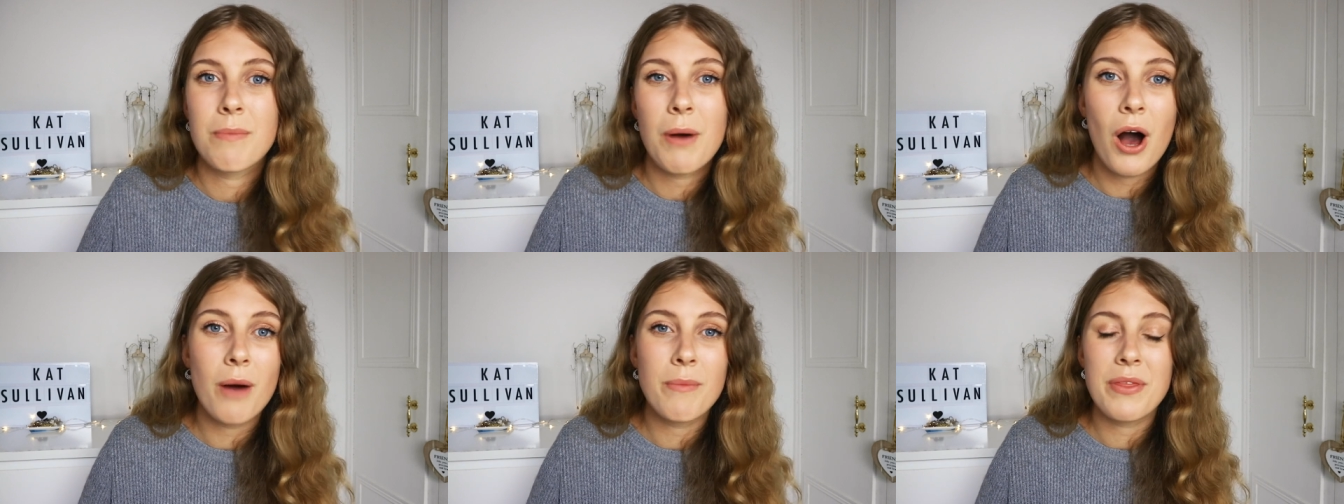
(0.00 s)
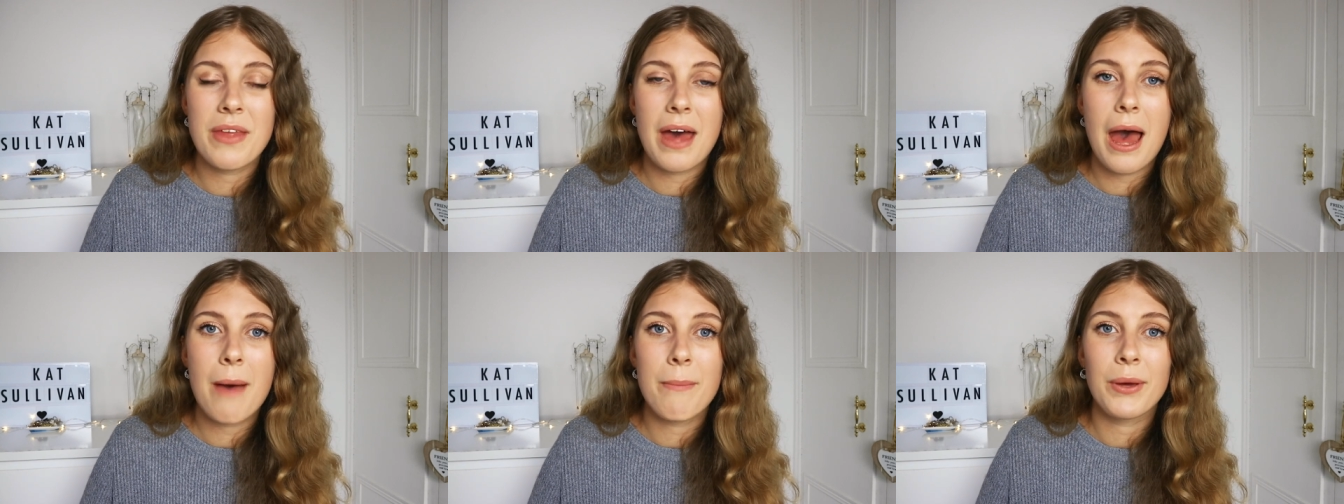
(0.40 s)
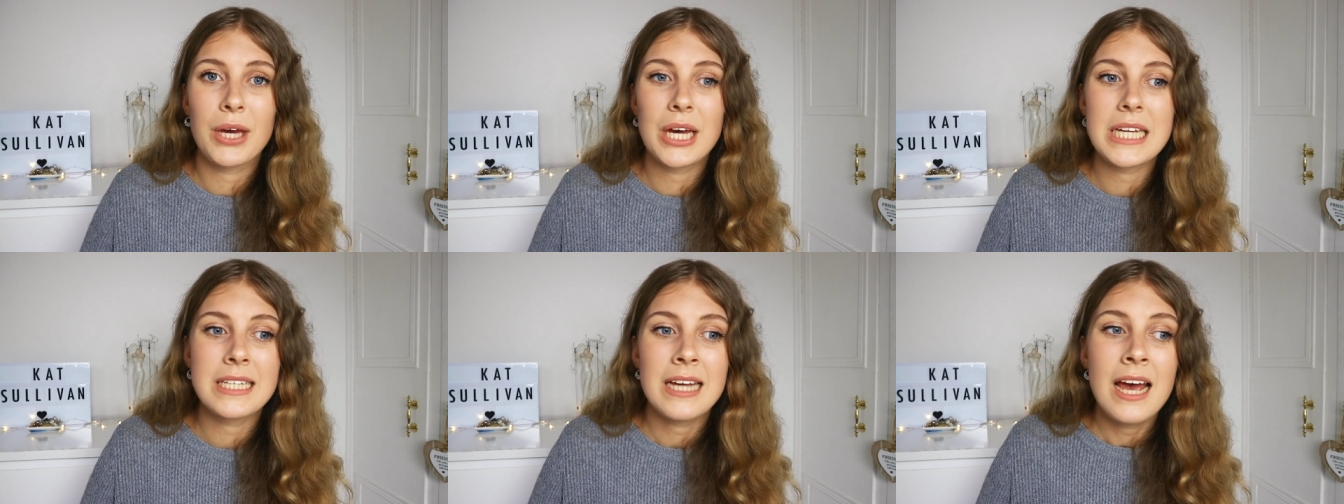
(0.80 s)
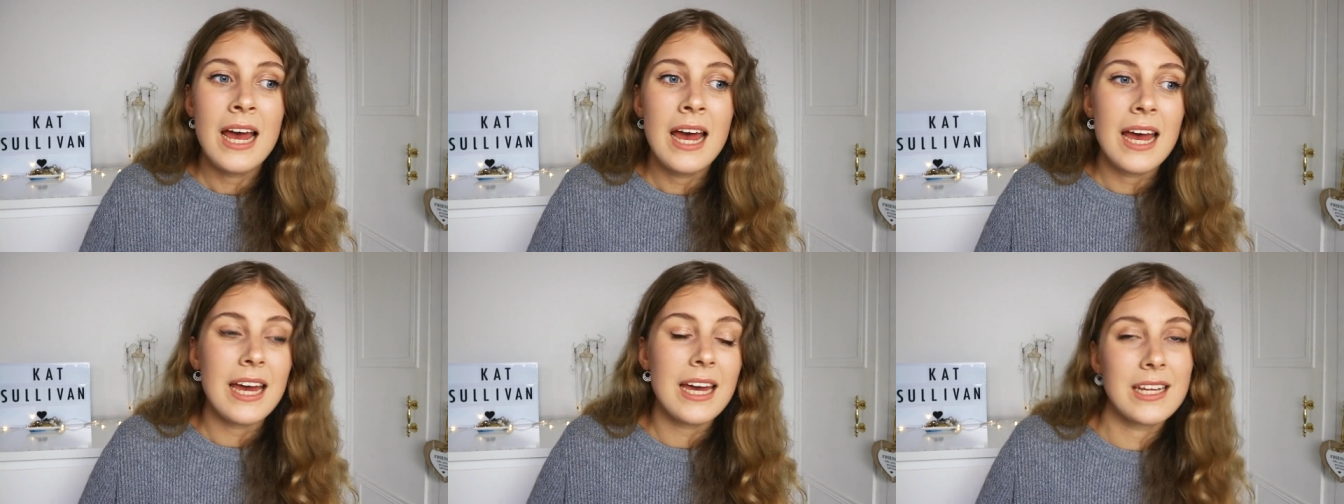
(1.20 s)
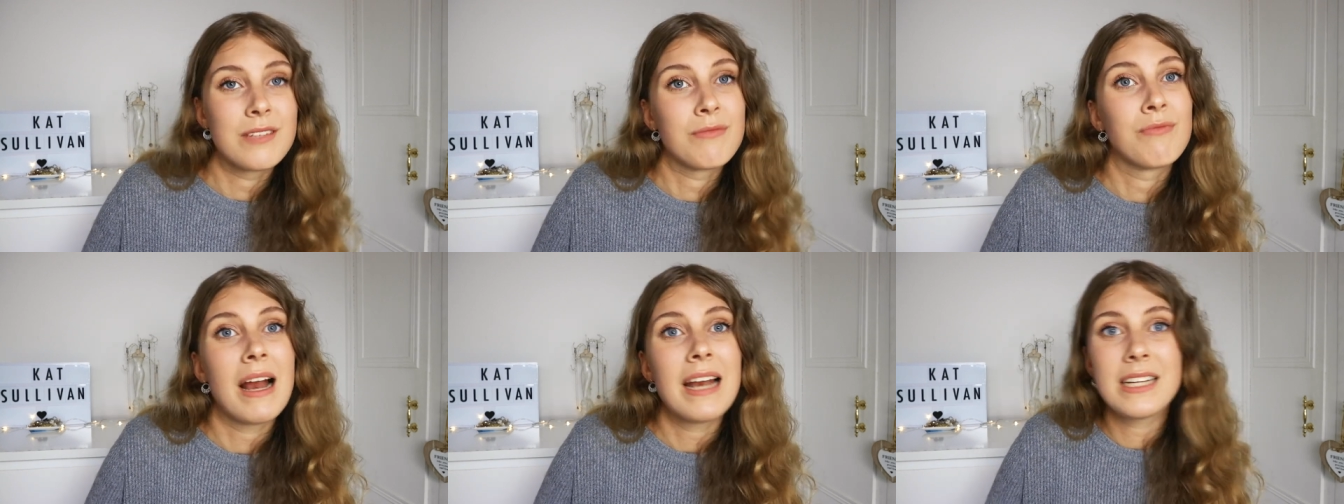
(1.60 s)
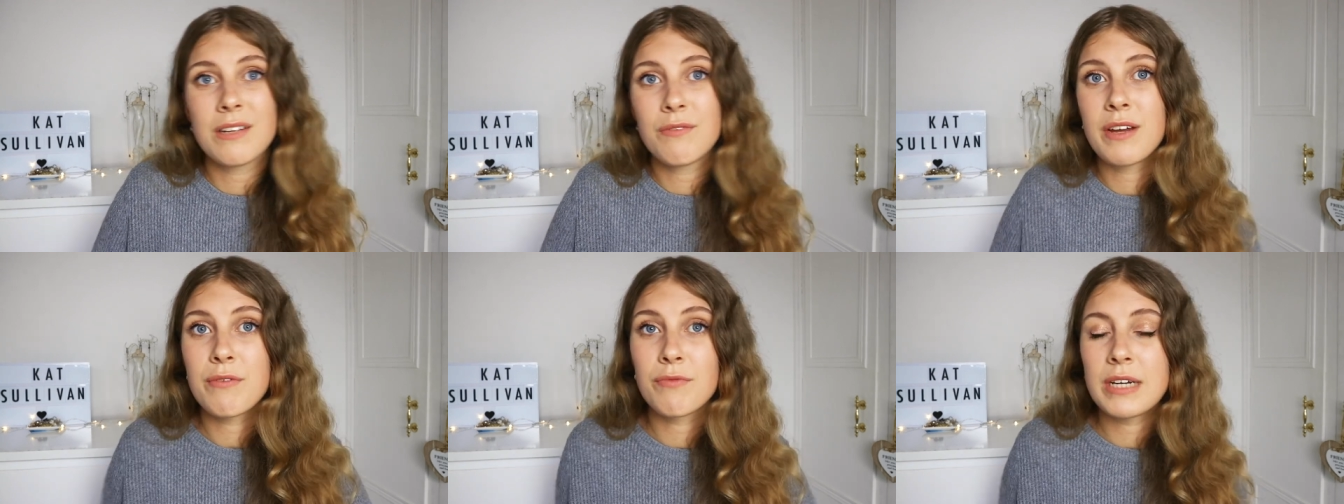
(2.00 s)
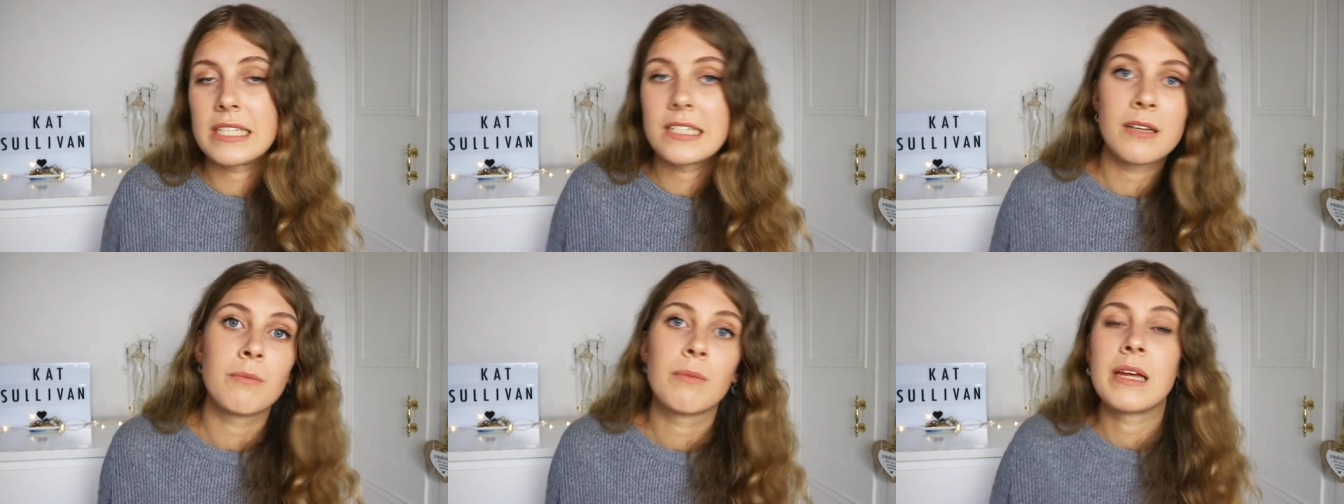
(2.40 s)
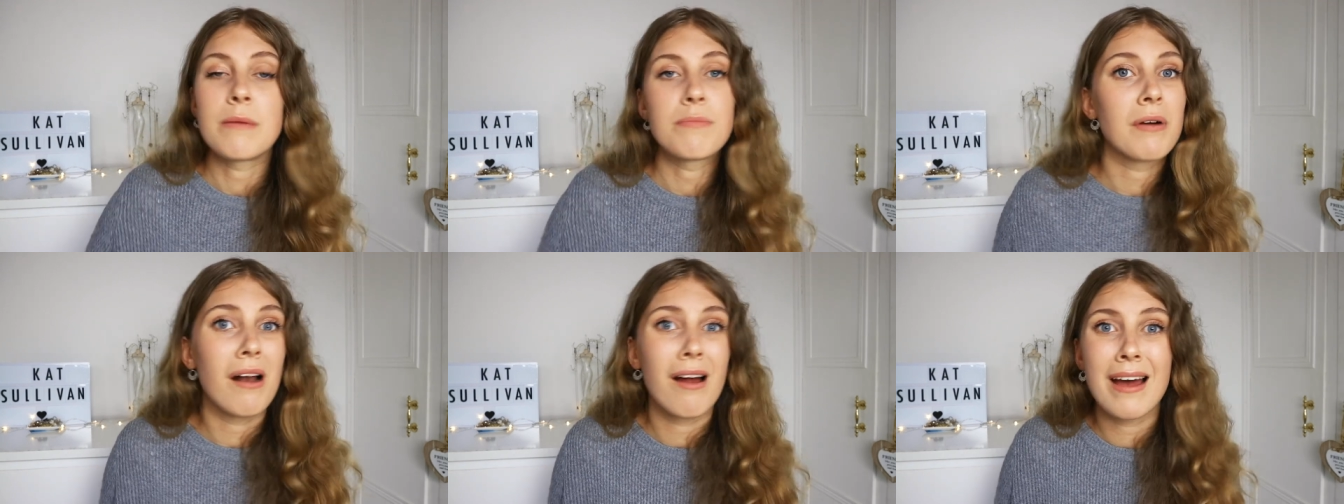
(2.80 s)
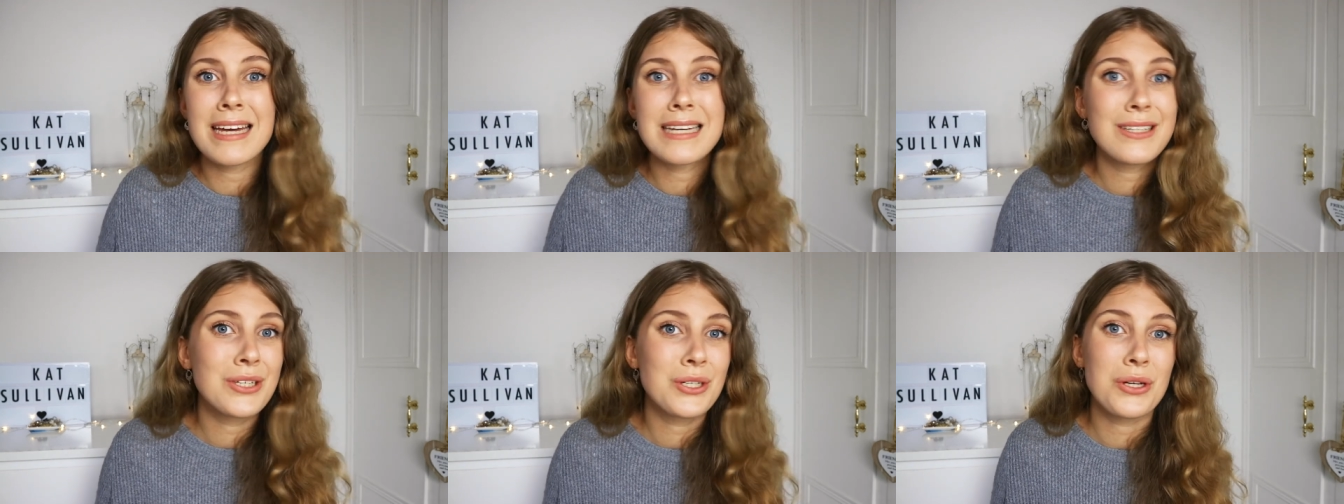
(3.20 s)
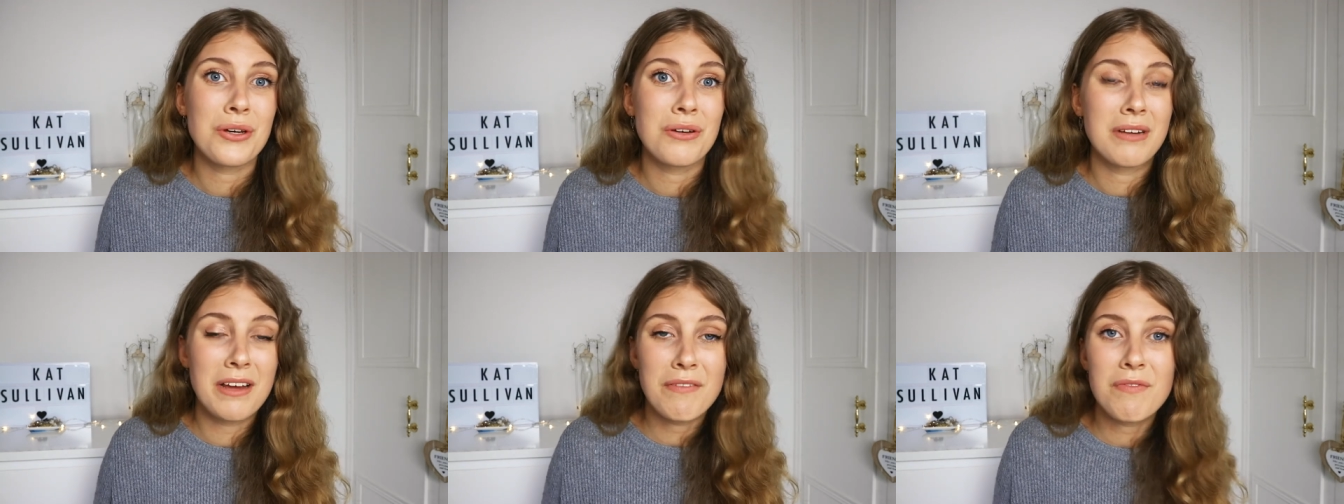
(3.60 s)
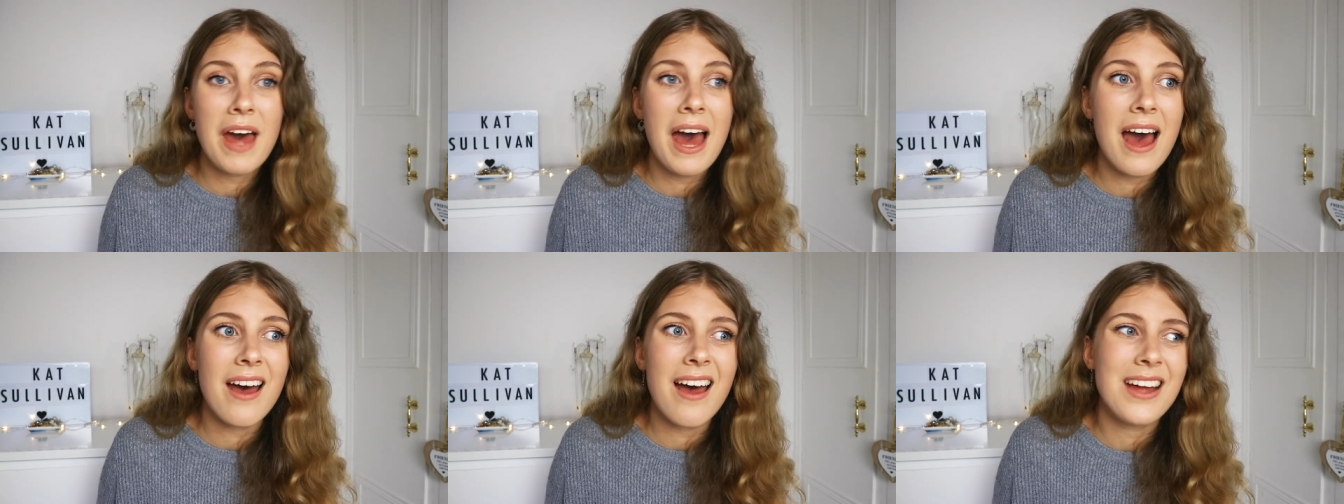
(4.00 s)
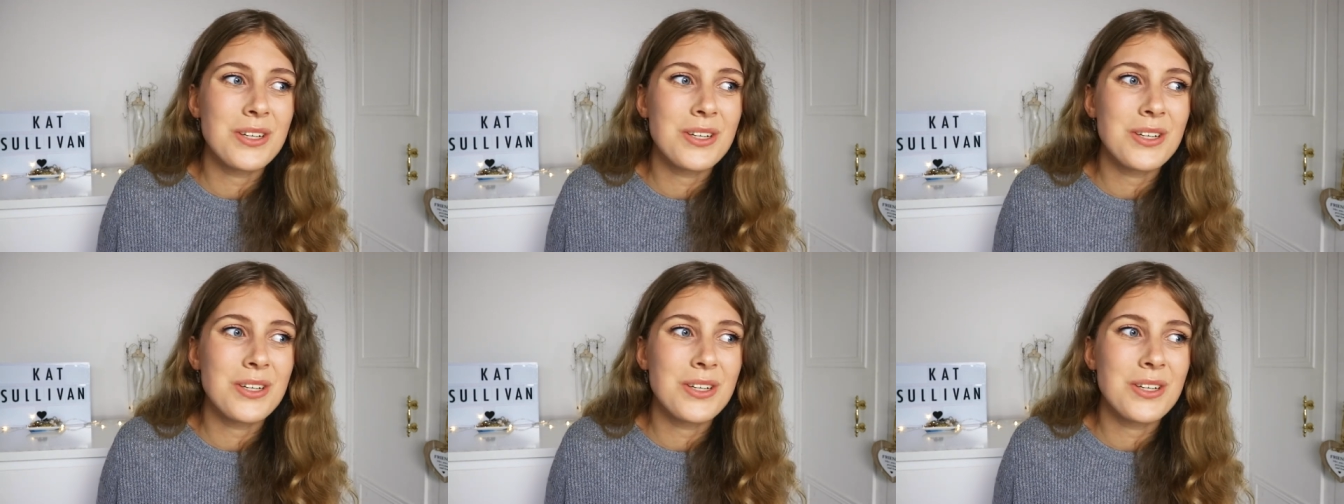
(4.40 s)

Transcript: an apartment there because it's relatively reasonably priced to live there